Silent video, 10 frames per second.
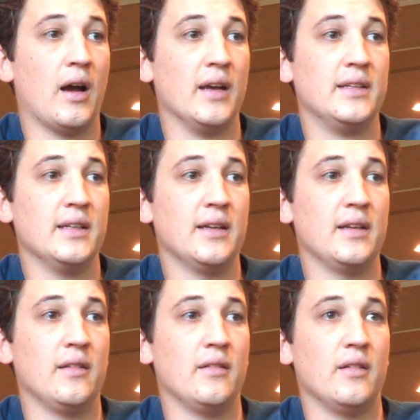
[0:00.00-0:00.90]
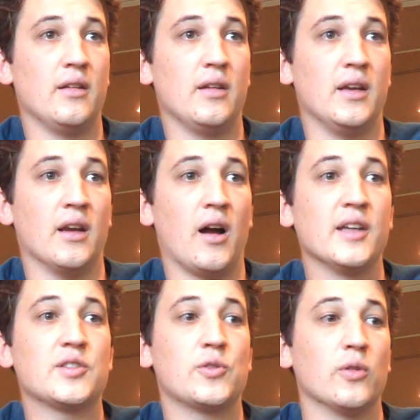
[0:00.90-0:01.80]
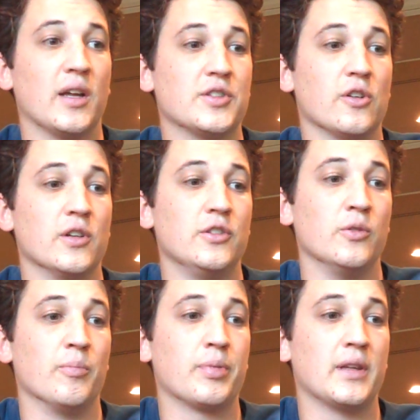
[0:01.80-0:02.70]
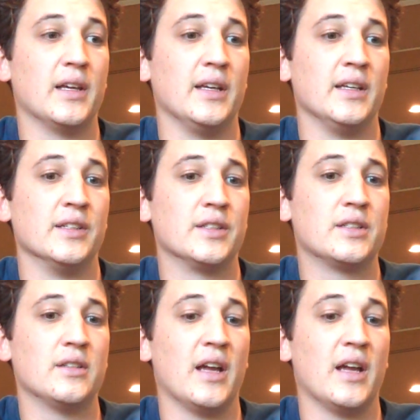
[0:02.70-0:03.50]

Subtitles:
I did. In high school, I started doing plays.